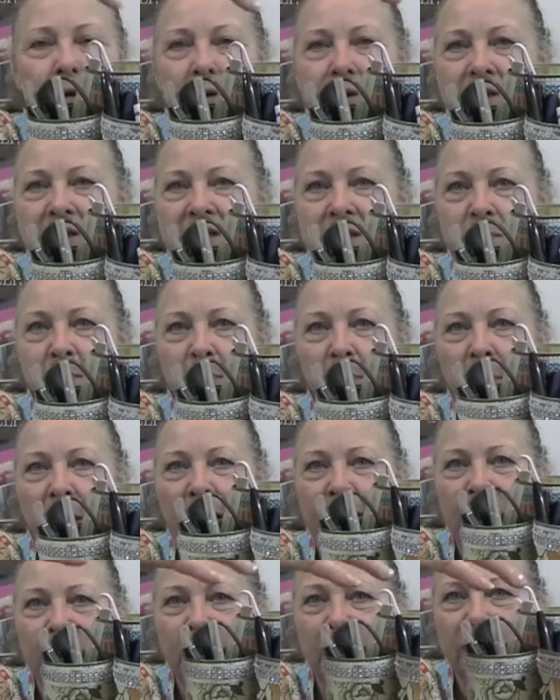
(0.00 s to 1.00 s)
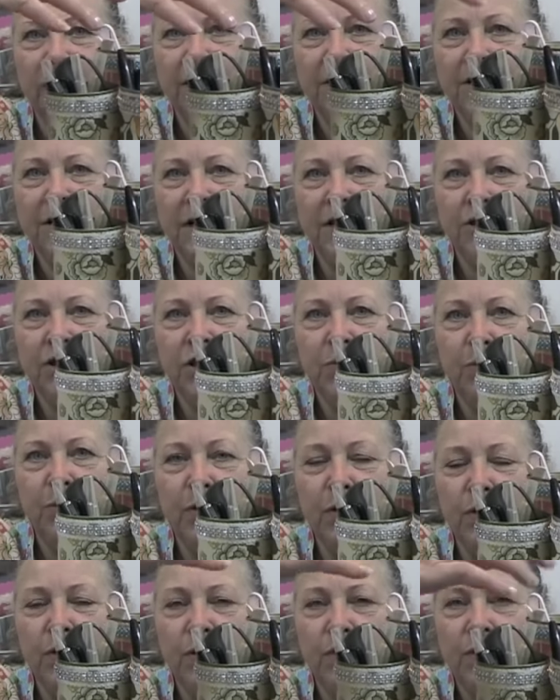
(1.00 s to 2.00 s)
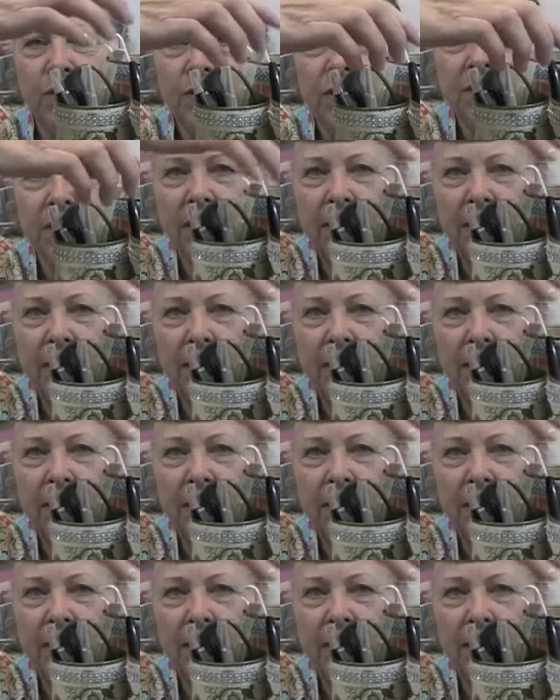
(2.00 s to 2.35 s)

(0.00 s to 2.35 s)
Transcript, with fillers: spatulas and spoons